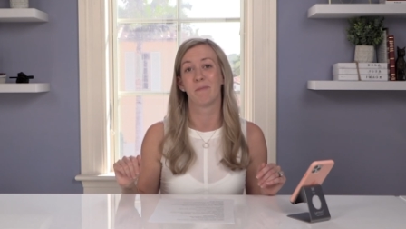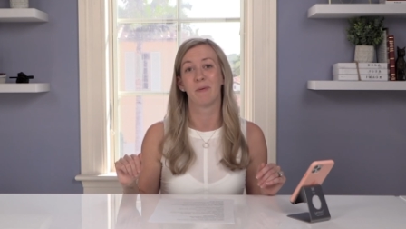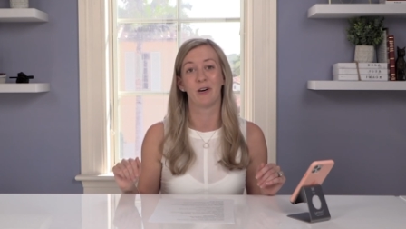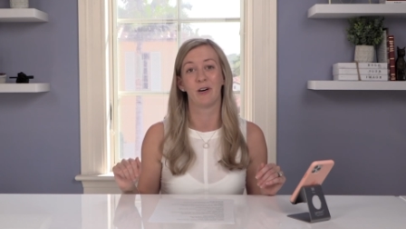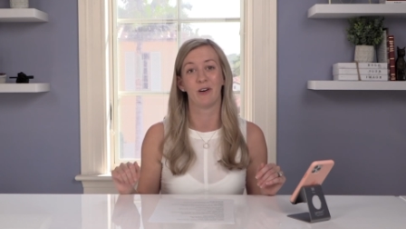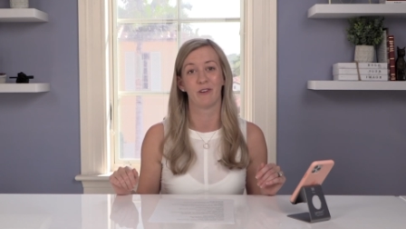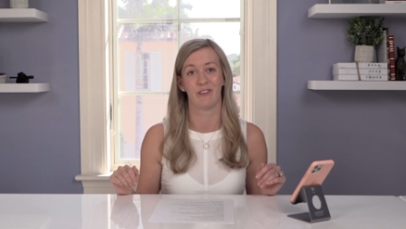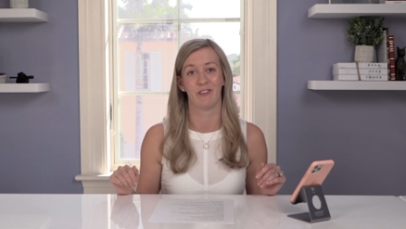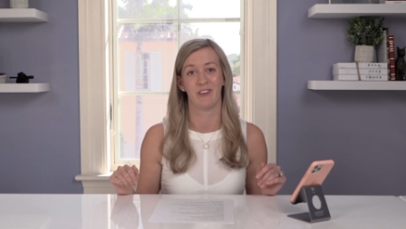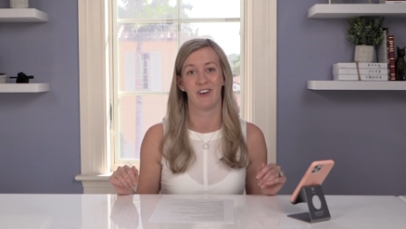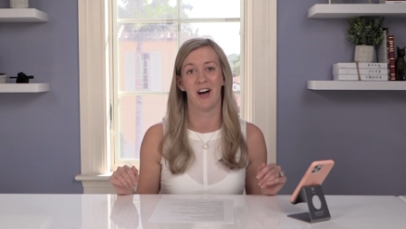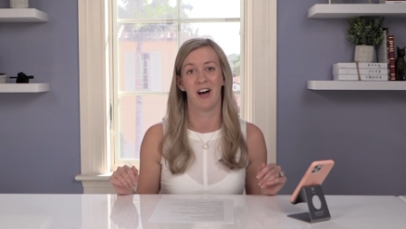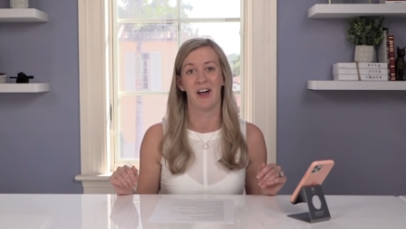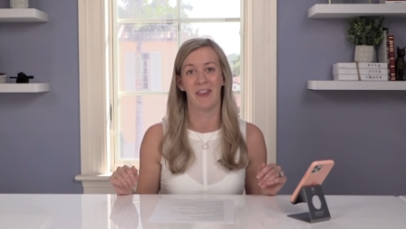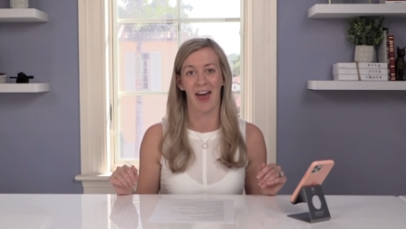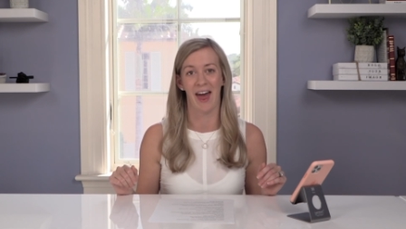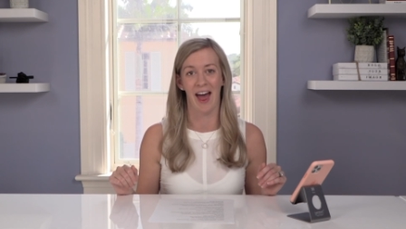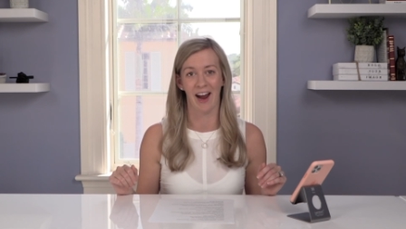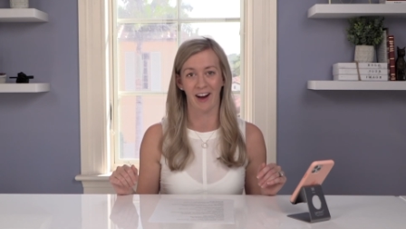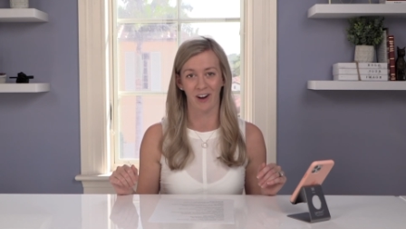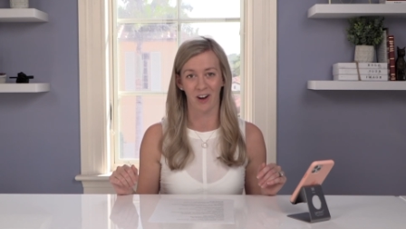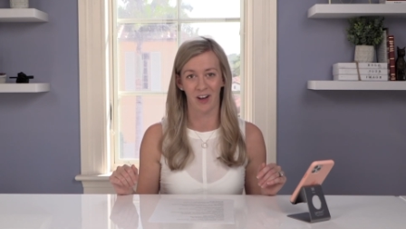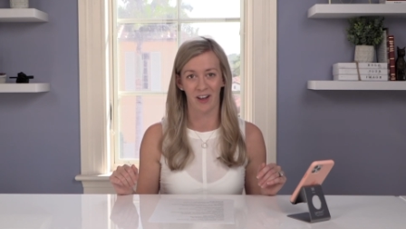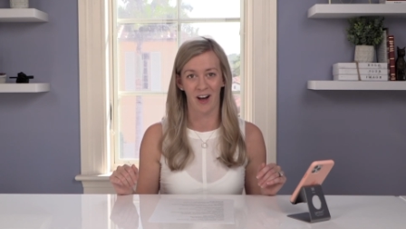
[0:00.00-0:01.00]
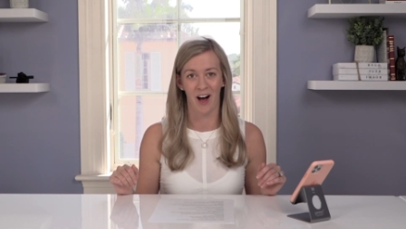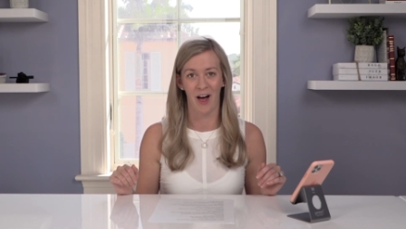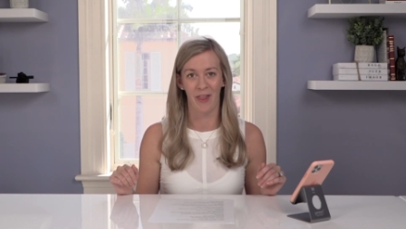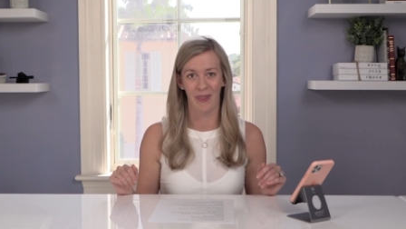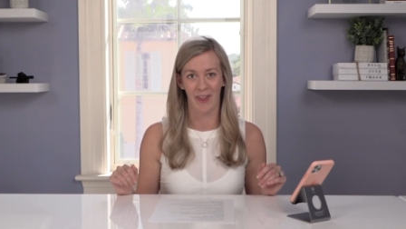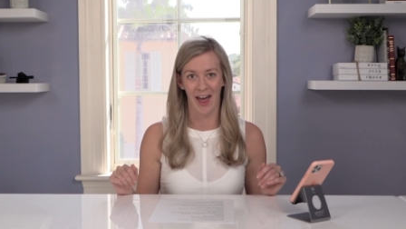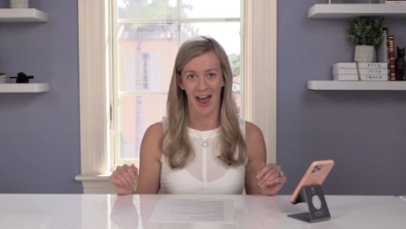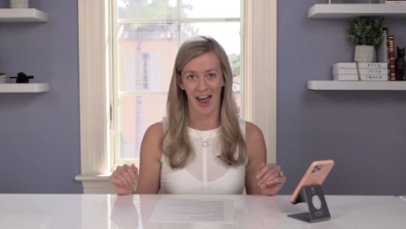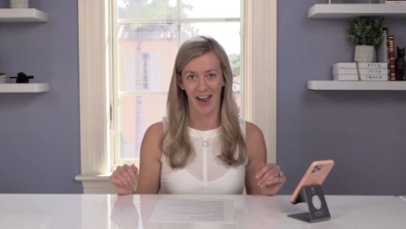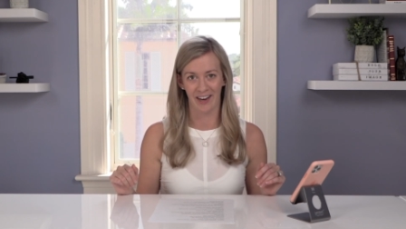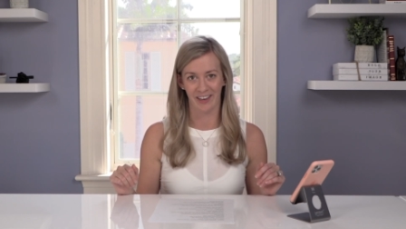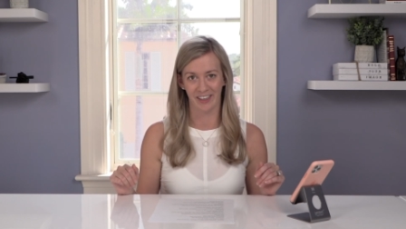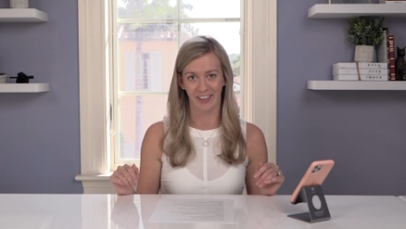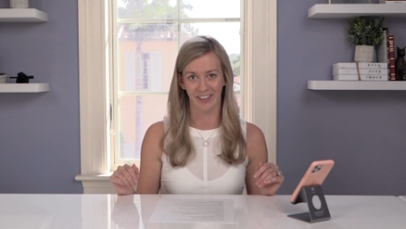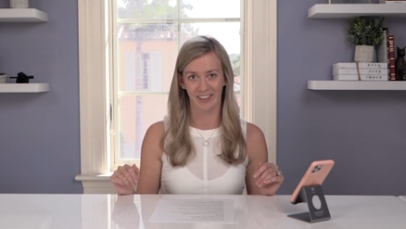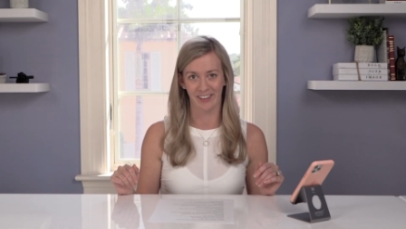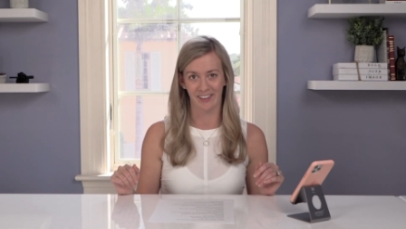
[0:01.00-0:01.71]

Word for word: person on that on that